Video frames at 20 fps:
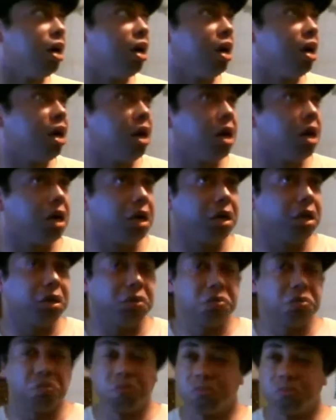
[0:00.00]

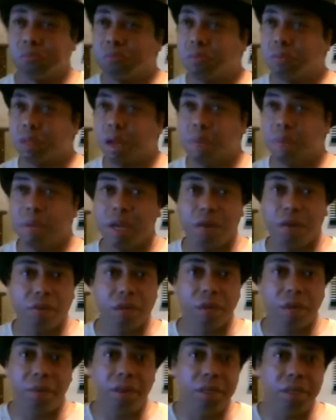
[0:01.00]
Um, I mean,
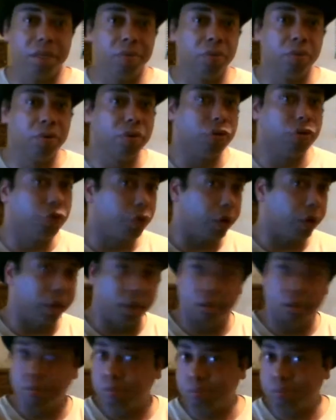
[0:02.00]
everything about this movie was great.